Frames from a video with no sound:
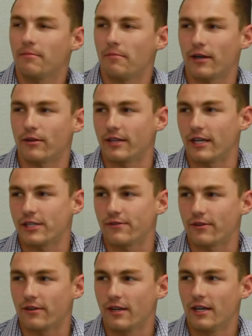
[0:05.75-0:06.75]
Michael, thanks
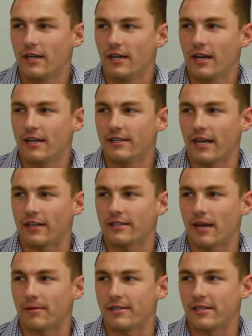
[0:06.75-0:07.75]
for taking the
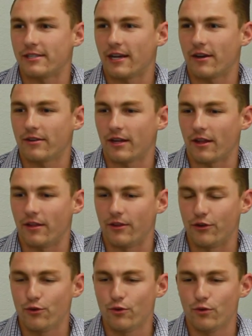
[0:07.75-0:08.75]
time to sit down. The
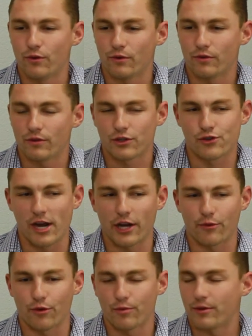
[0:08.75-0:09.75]
new training
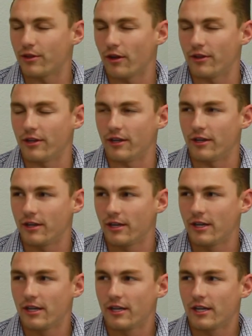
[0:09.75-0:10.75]
room with all the
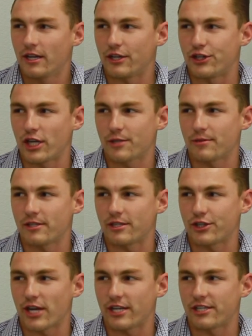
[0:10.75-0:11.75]
adjustments and
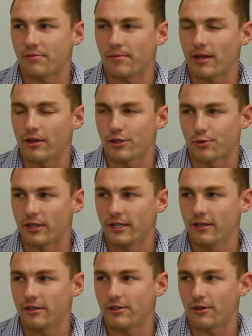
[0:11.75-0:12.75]
changes have been made looks really
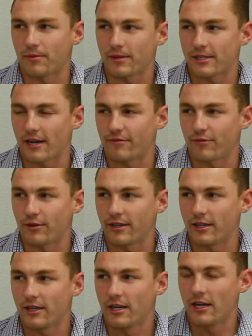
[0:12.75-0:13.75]
good, so I'm excited for you.